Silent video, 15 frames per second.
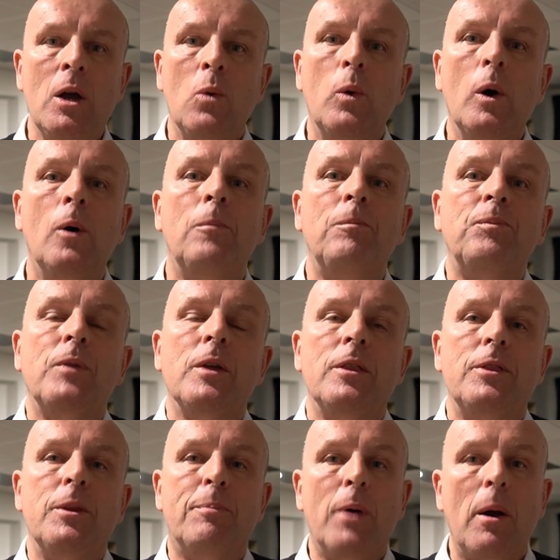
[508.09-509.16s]
Well,
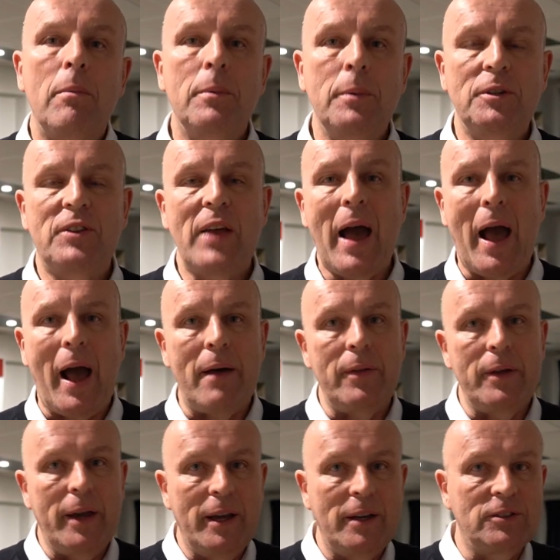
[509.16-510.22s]
the problem is
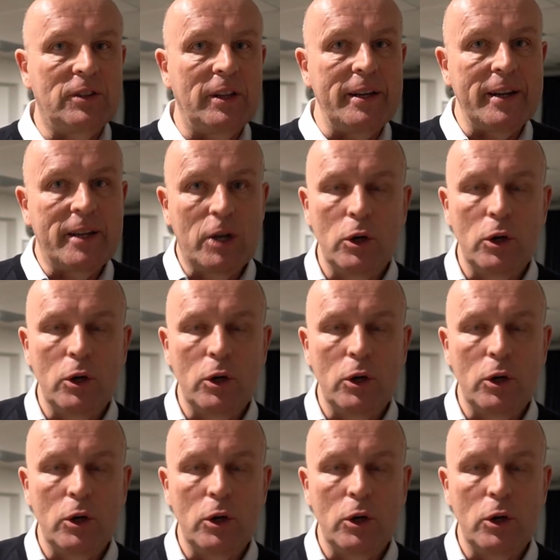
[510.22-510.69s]
then